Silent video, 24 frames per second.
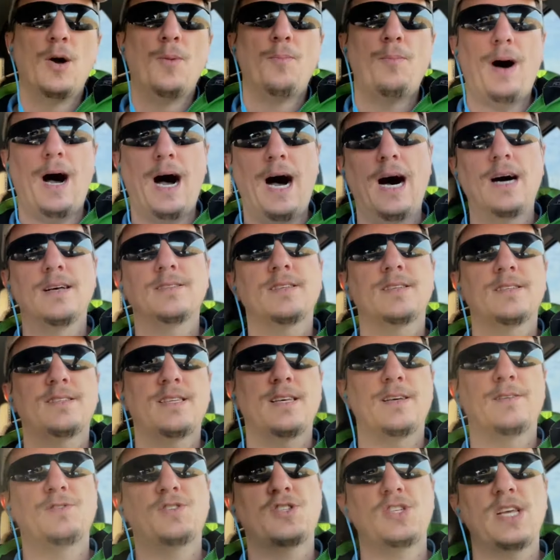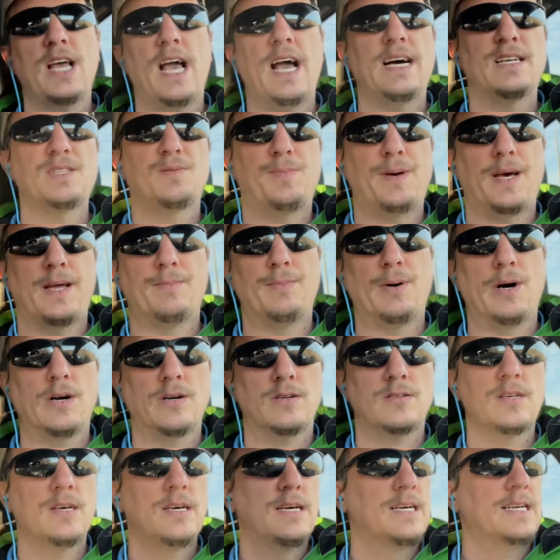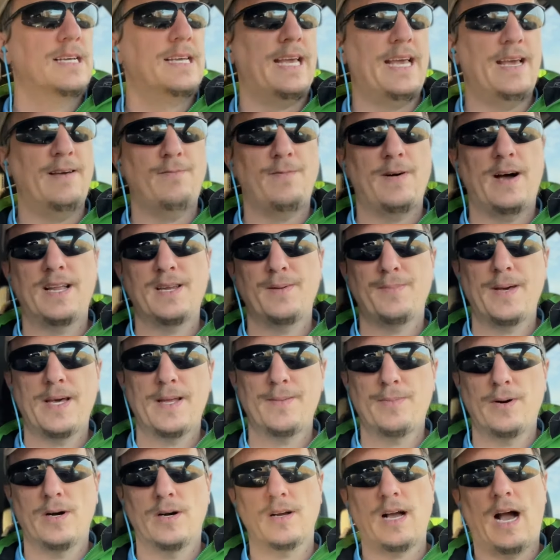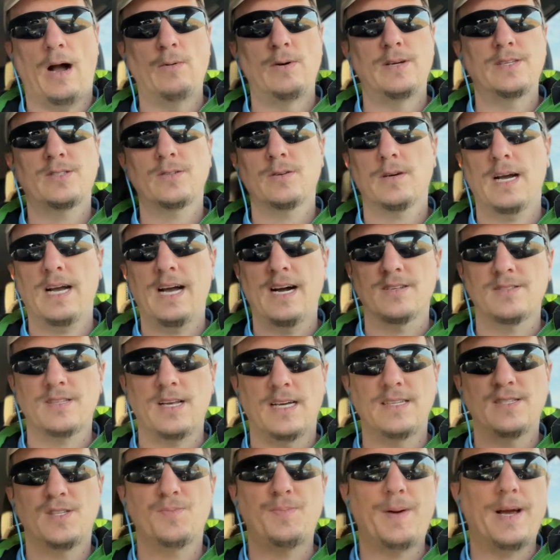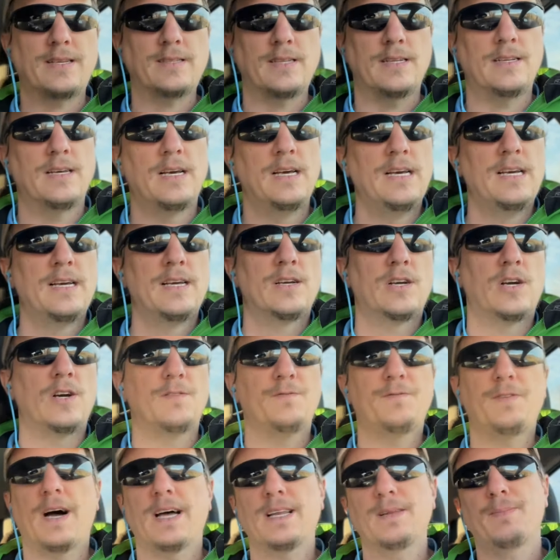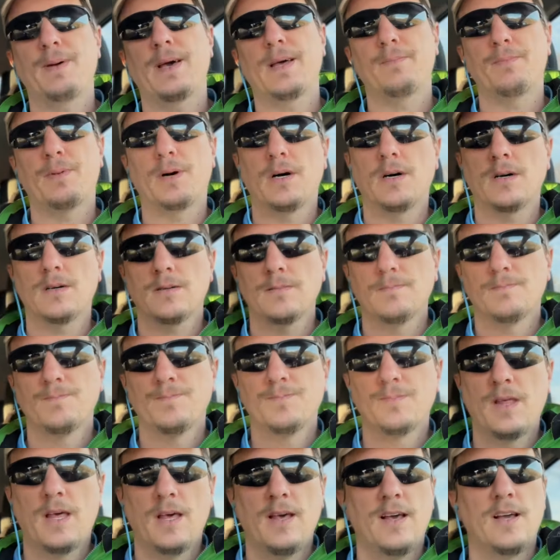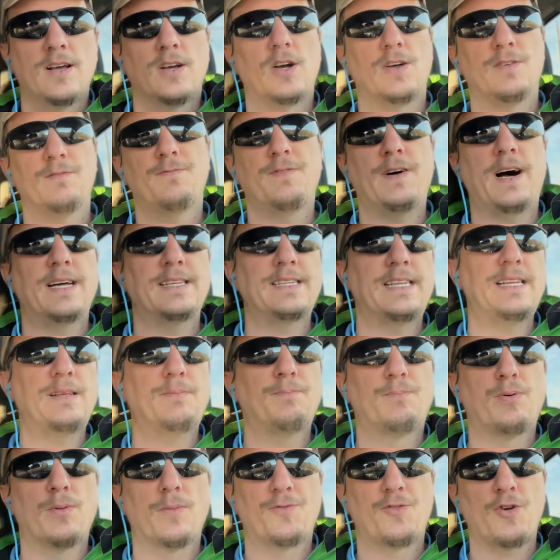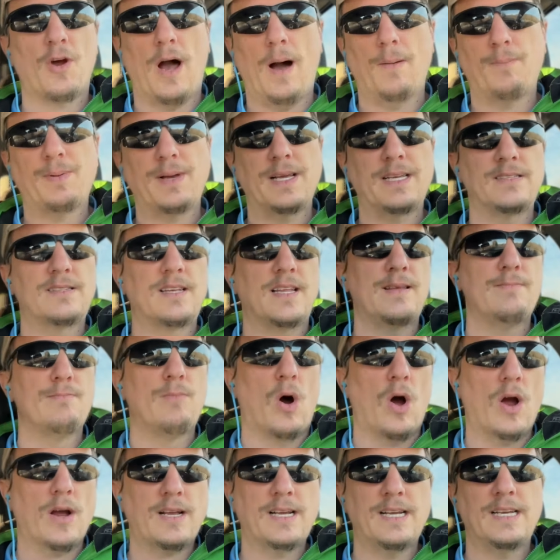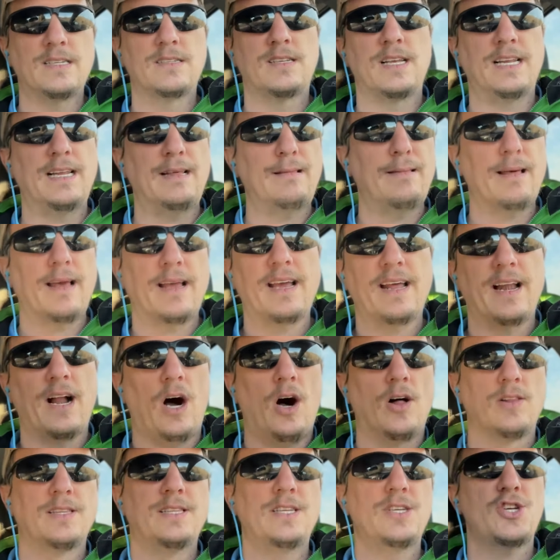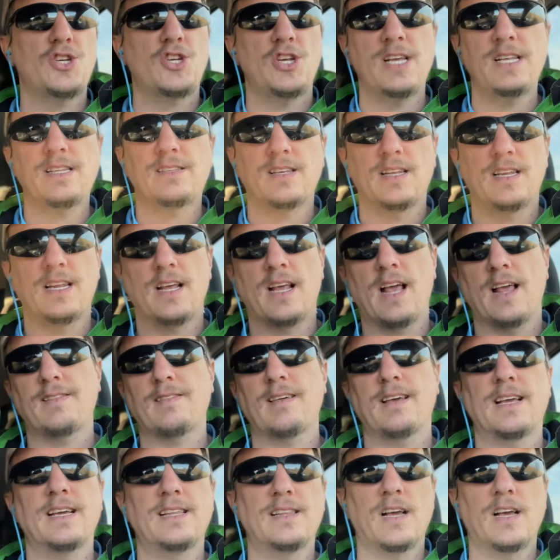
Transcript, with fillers: Positive she has bed bugs. Can't find a bed bug. I went to her house. I inspected. Couldn't find a bed bug. Couldn't find any droppings, any markings, anything at all in the sheets, anything in